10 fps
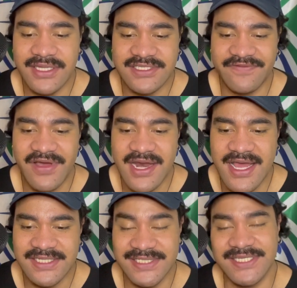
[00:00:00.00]
There's the
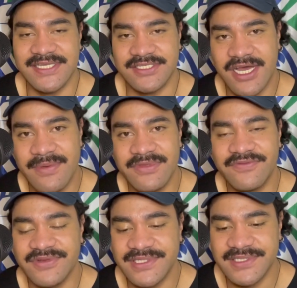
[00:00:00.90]
finances, there's the time
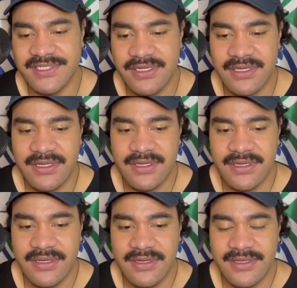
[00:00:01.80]
difference,
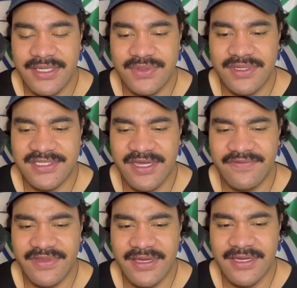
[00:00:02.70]
there's all that
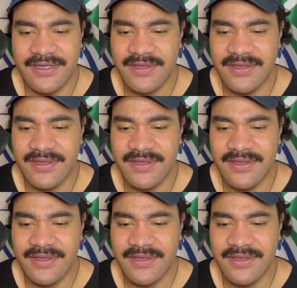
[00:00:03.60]
stuff there.